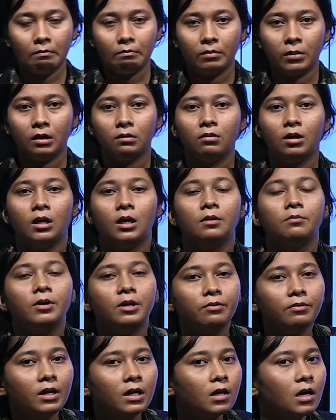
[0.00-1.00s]
But whenever
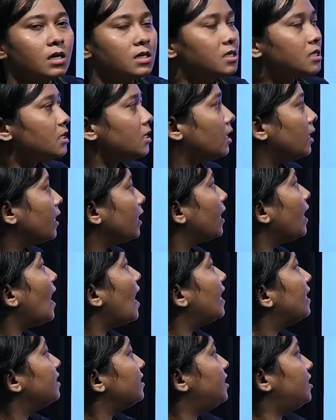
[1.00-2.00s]
you are considering a
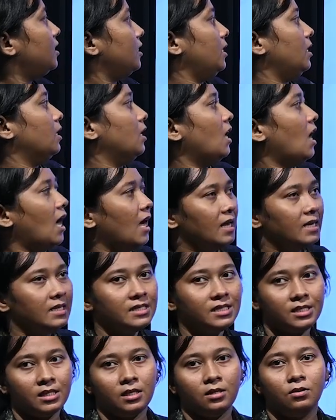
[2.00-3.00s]
algae,
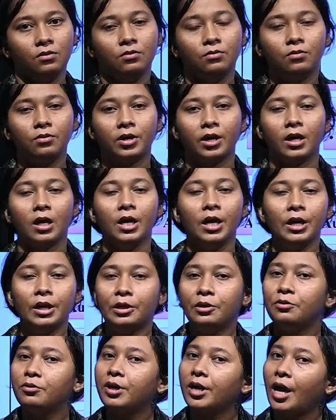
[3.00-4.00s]
okay,
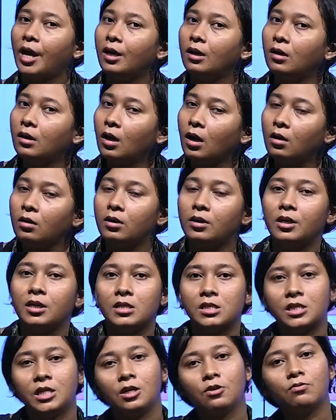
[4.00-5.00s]
you cannot
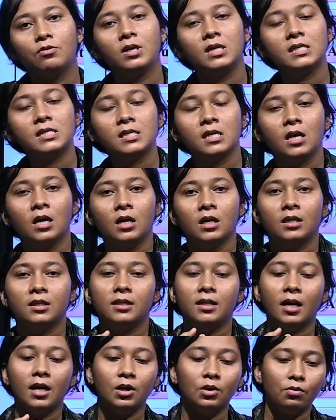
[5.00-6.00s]
distinguish
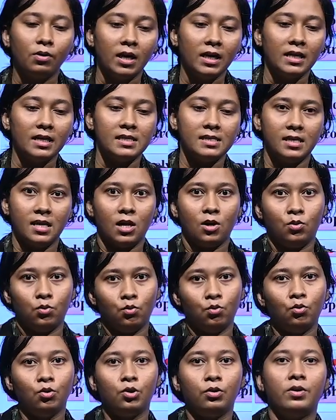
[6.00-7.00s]
that what is their
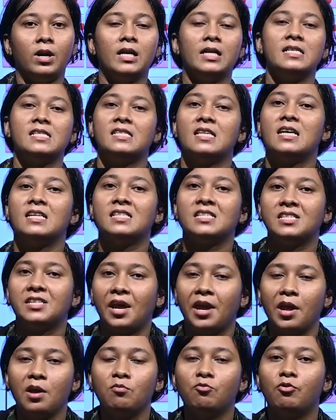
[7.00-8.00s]
root, what is their
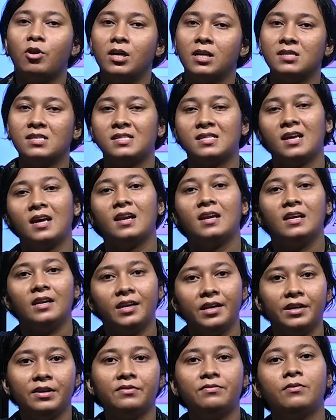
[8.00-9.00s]
stem, what is their
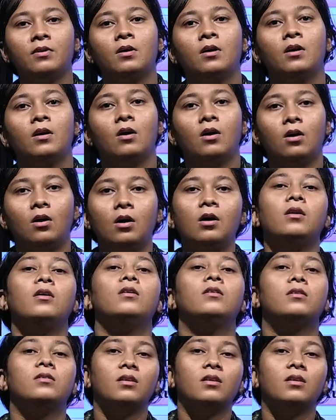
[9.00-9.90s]
leaf, or